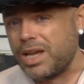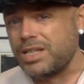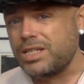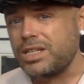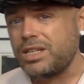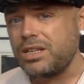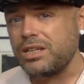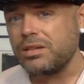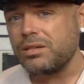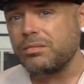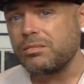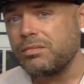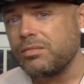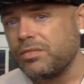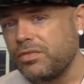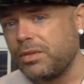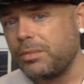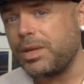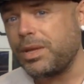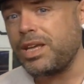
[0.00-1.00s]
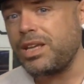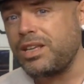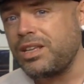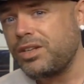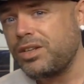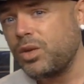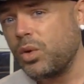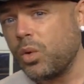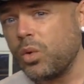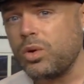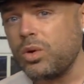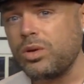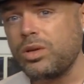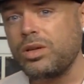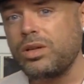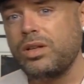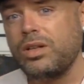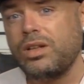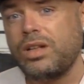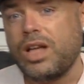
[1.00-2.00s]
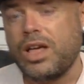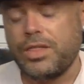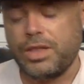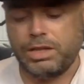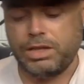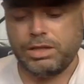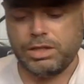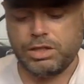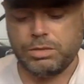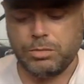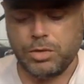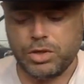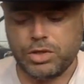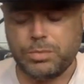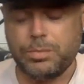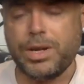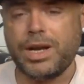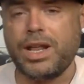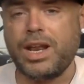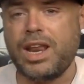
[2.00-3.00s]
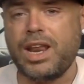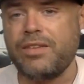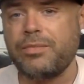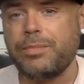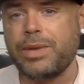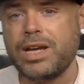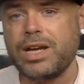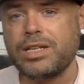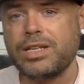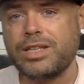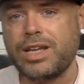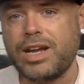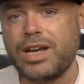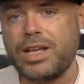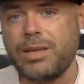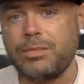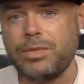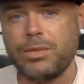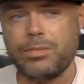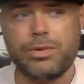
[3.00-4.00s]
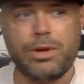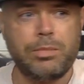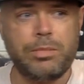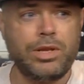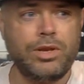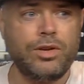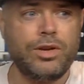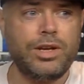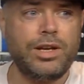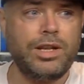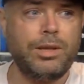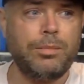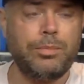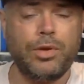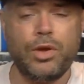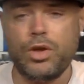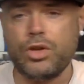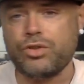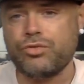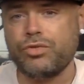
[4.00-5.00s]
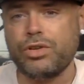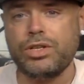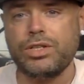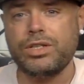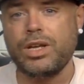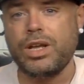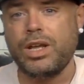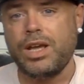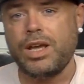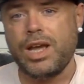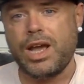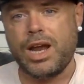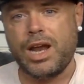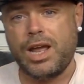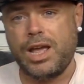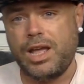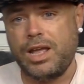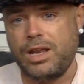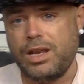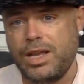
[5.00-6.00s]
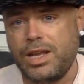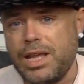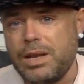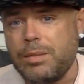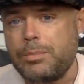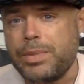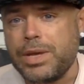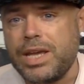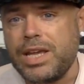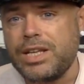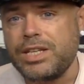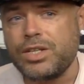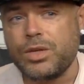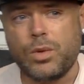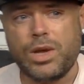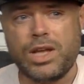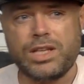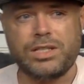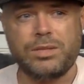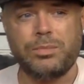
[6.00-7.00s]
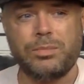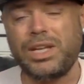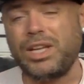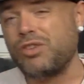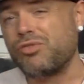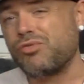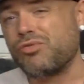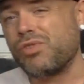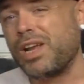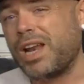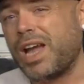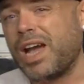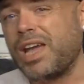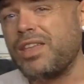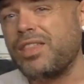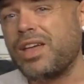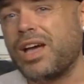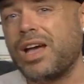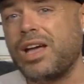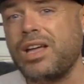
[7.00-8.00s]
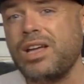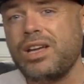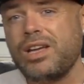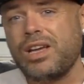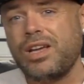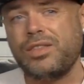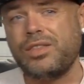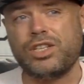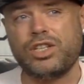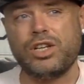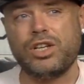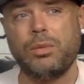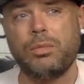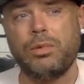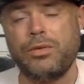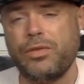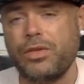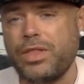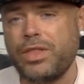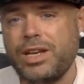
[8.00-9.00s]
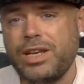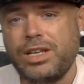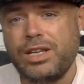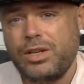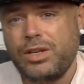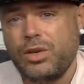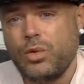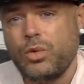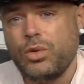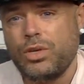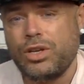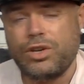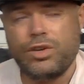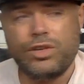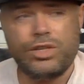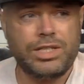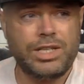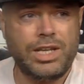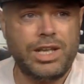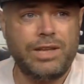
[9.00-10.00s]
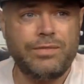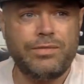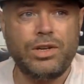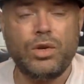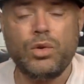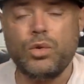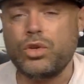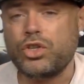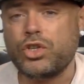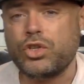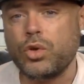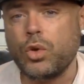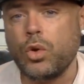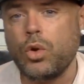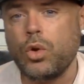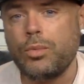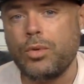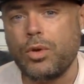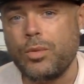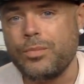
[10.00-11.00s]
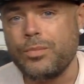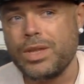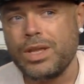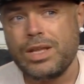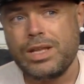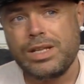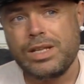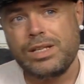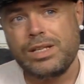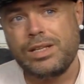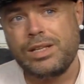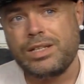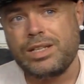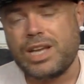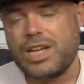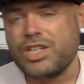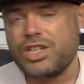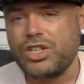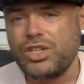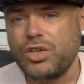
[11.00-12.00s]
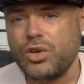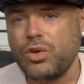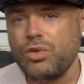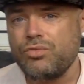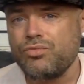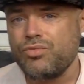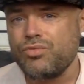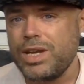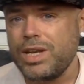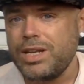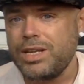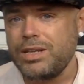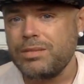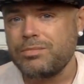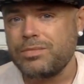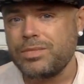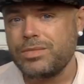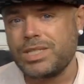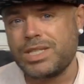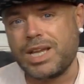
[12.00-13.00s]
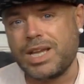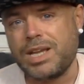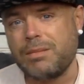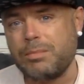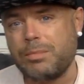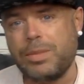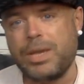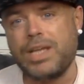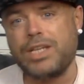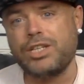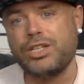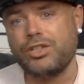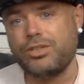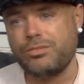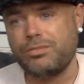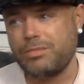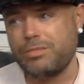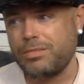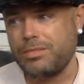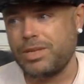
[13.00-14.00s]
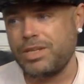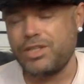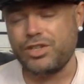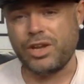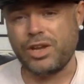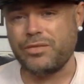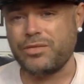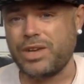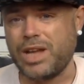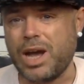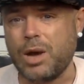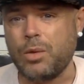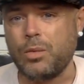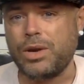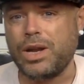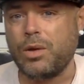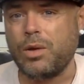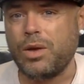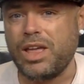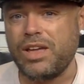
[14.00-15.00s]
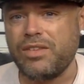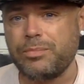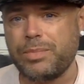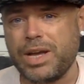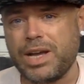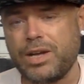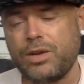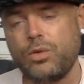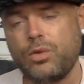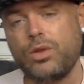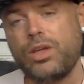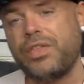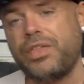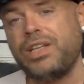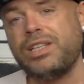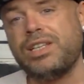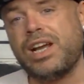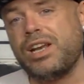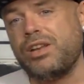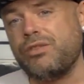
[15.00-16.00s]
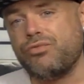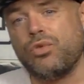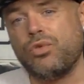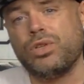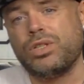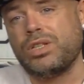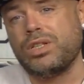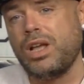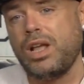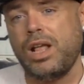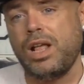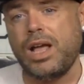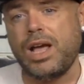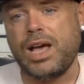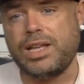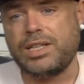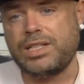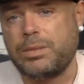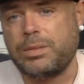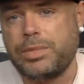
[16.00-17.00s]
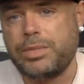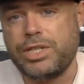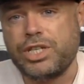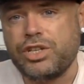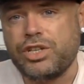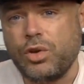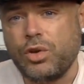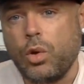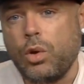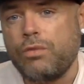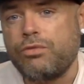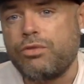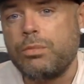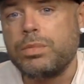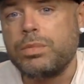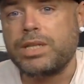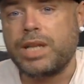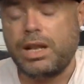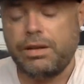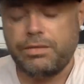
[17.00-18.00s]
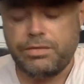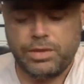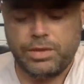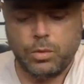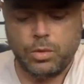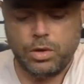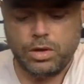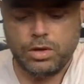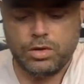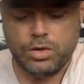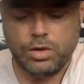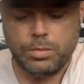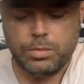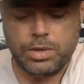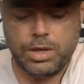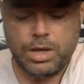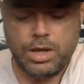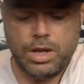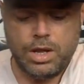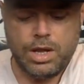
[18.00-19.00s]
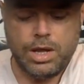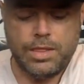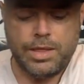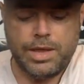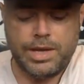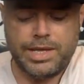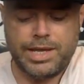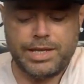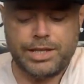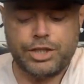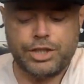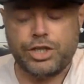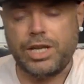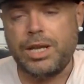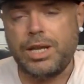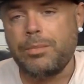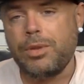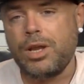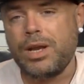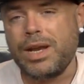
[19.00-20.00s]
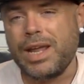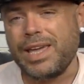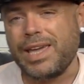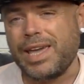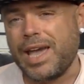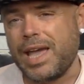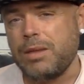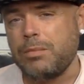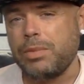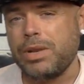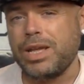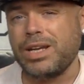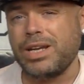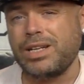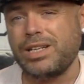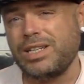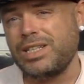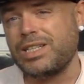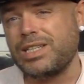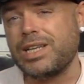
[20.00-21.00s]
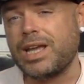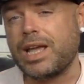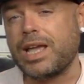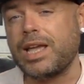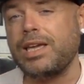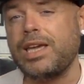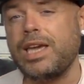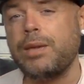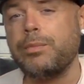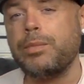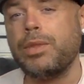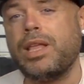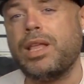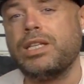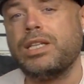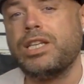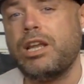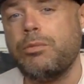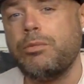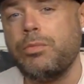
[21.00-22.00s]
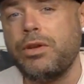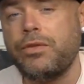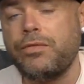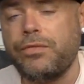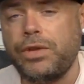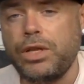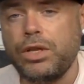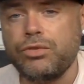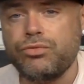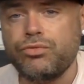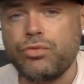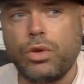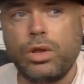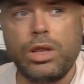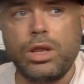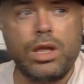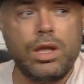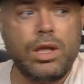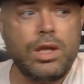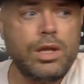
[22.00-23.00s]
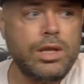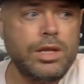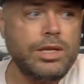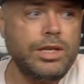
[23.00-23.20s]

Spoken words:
Is he? For me, no. I think there's much better left-backs than him. You're probably looking at Bertrand, Leighton Baines, who hasn't been great either. And there's a couple of other, you could say even Luke Shaw, but is Ashley Young really second best? He's not even an out-and-out left-back. And I think Danny Rose has that position all for himself in the World Cup. And then he had Chamberlain again playing in his second game in that centre midfield role.